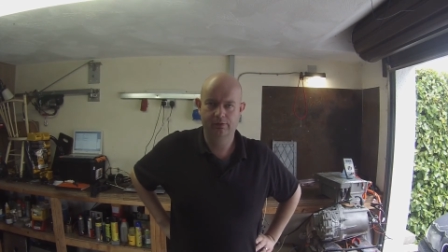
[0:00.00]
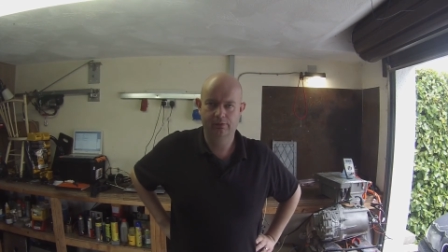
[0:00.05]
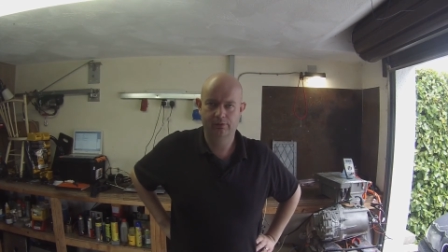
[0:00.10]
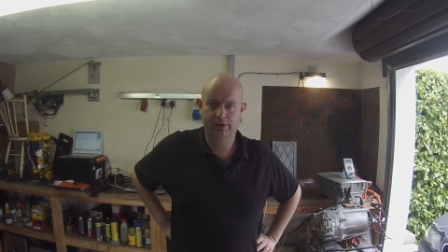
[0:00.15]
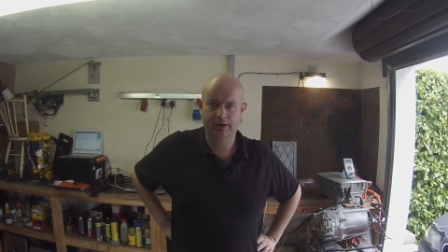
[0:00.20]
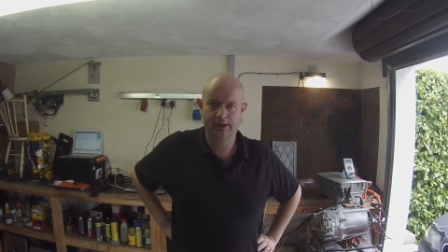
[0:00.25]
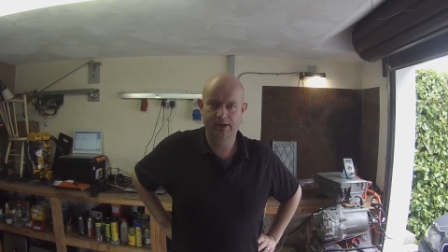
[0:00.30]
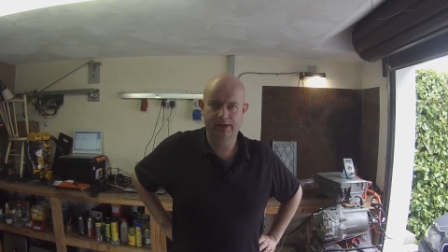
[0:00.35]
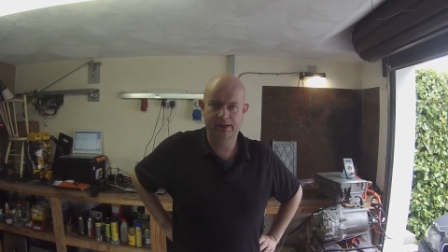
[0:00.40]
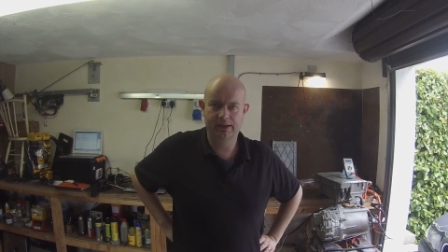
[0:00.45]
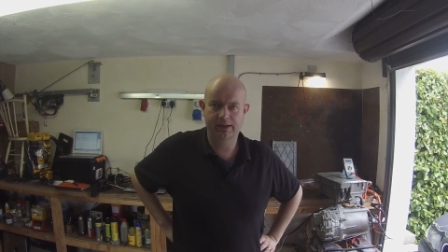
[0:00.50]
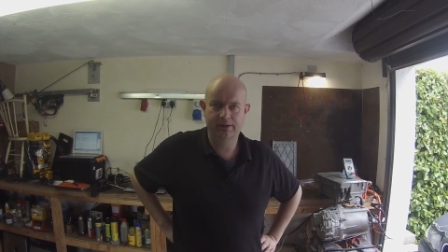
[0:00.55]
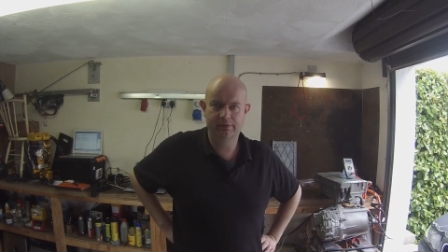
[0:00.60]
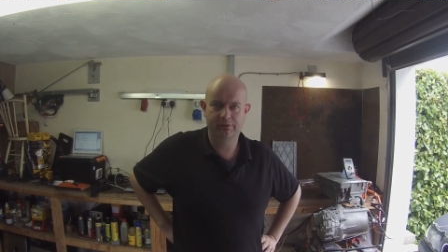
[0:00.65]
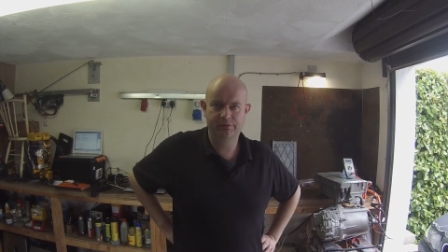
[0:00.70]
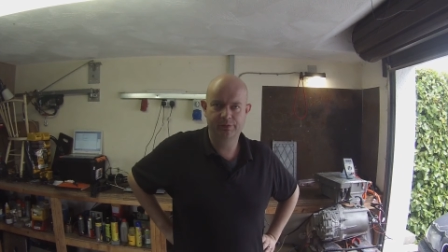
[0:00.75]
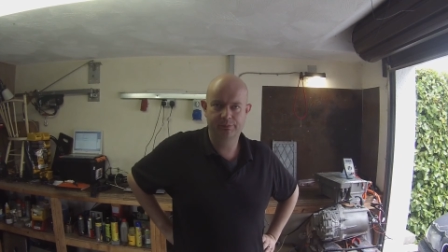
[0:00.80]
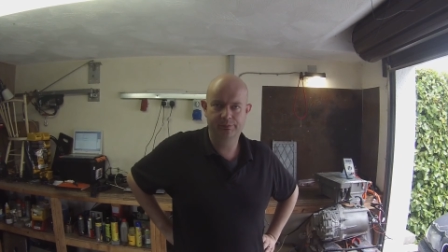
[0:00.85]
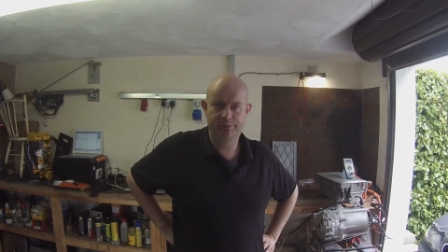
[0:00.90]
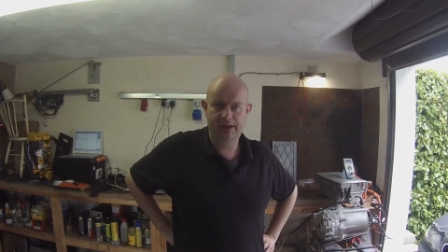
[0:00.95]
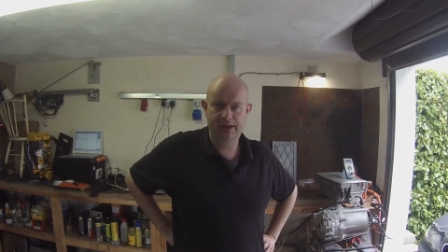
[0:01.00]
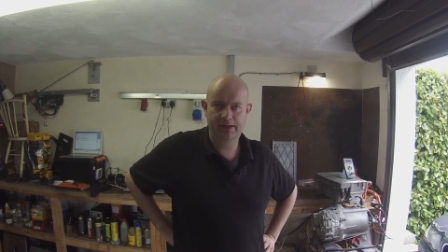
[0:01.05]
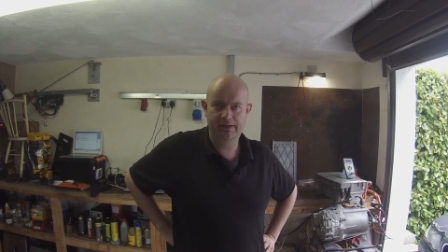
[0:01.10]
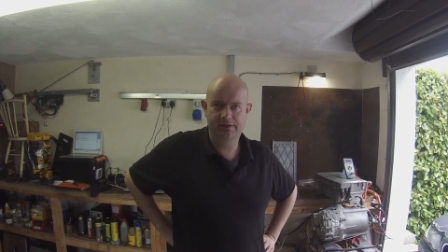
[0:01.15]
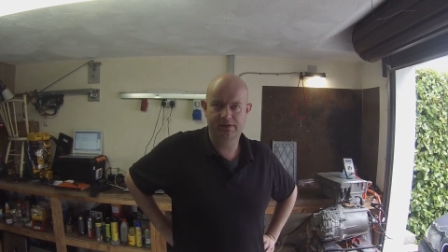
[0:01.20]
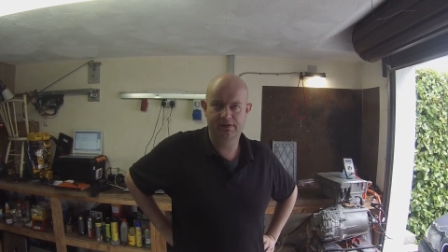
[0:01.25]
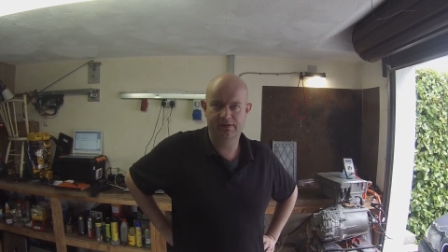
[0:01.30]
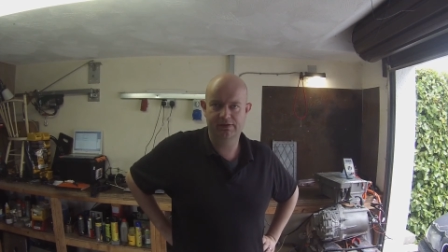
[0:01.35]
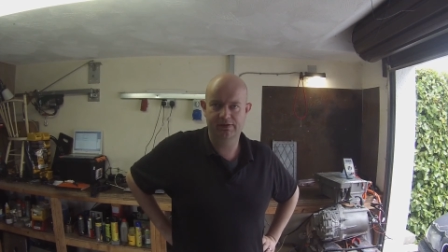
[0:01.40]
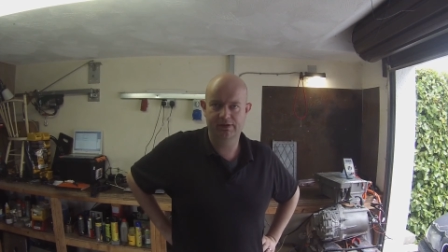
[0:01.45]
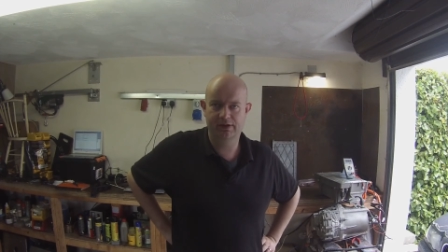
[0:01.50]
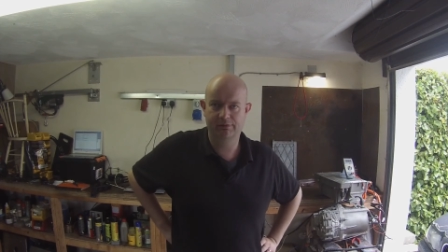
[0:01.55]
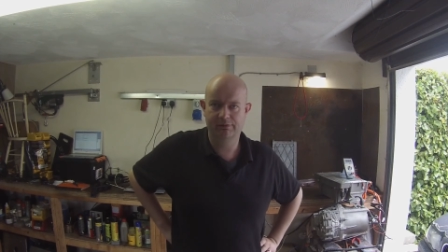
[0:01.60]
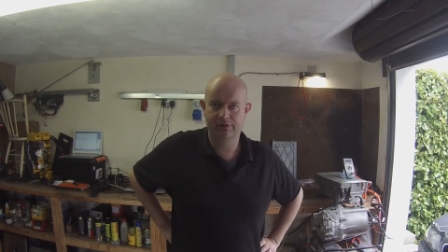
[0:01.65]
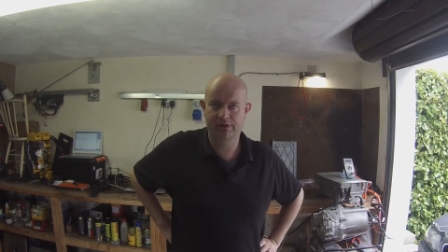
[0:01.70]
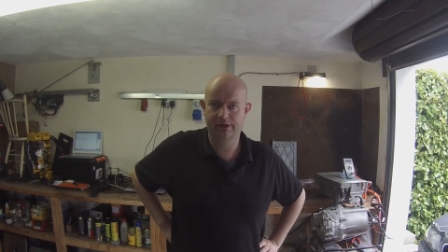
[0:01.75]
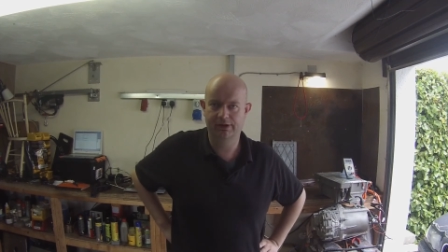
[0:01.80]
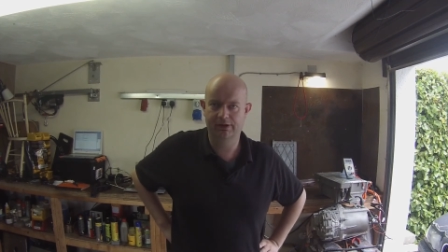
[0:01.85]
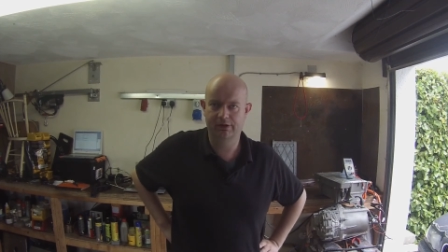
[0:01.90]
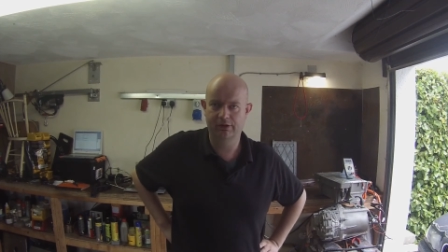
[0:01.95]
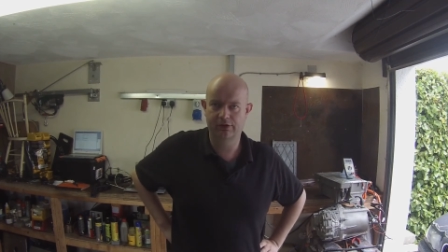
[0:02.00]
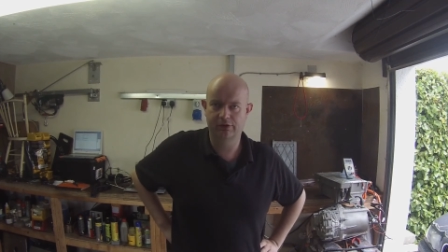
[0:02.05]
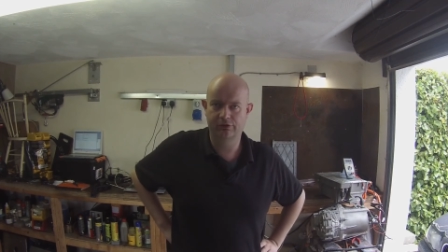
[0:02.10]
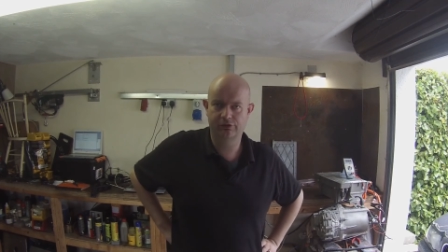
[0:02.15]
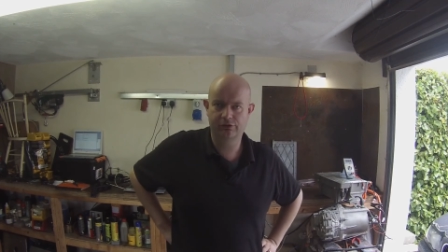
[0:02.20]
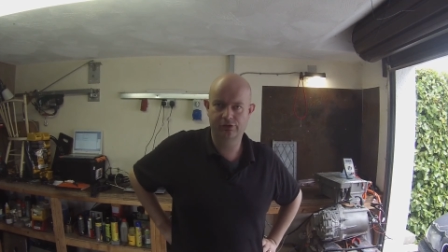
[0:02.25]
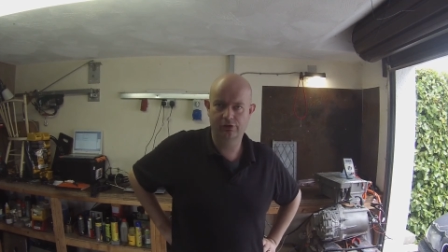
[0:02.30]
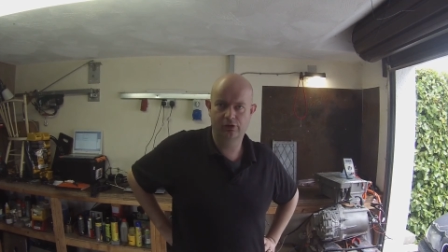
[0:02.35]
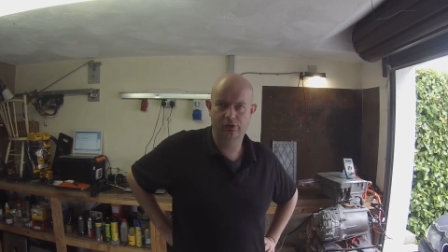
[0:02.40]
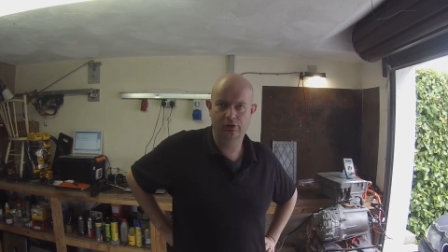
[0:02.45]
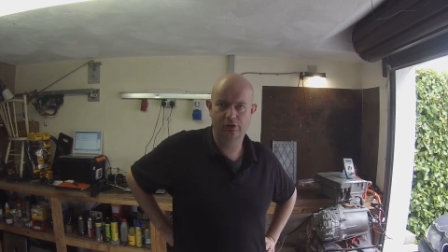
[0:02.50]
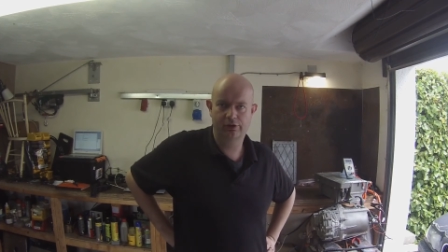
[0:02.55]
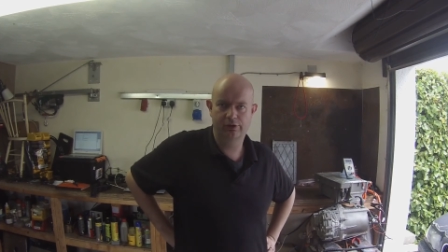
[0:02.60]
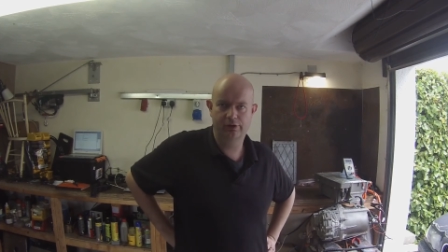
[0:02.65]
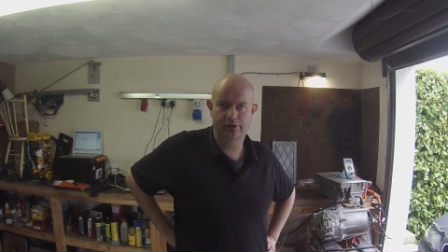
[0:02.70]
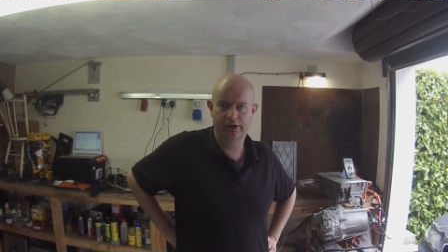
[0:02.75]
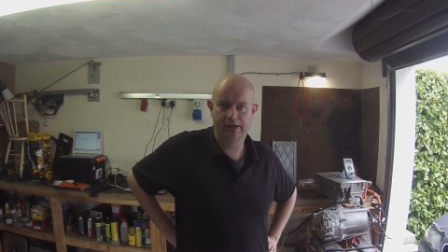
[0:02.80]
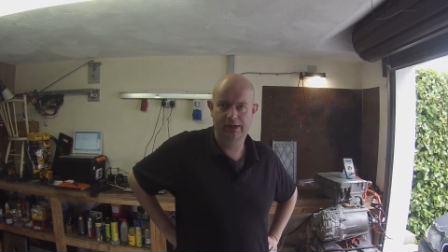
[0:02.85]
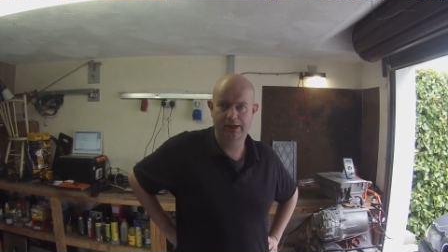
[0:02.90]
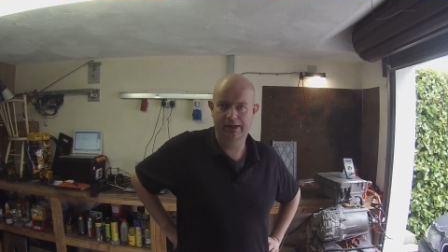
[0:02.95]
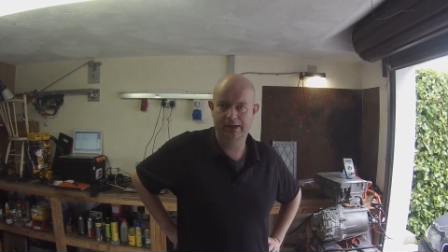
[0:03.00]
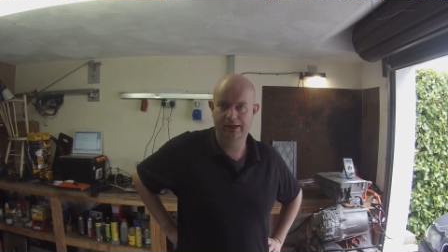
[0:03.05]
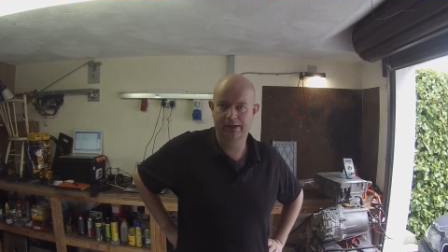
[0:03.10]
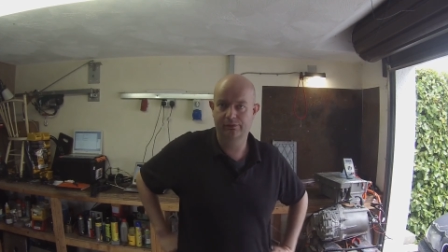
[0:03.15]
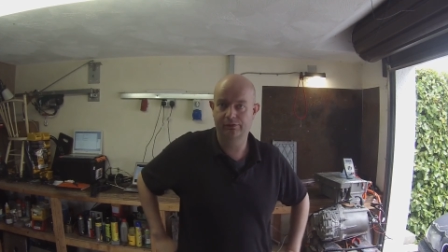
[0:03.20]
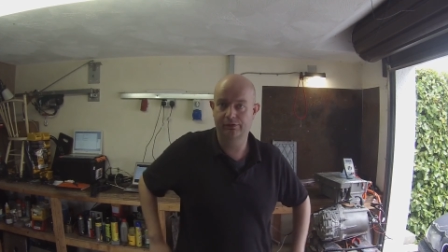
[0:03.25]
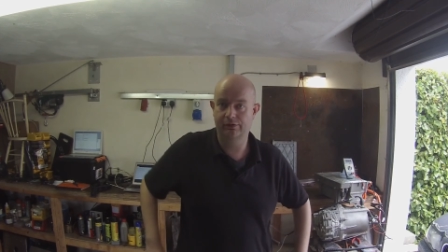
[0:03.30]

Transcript: we have the basis of a little controller uh,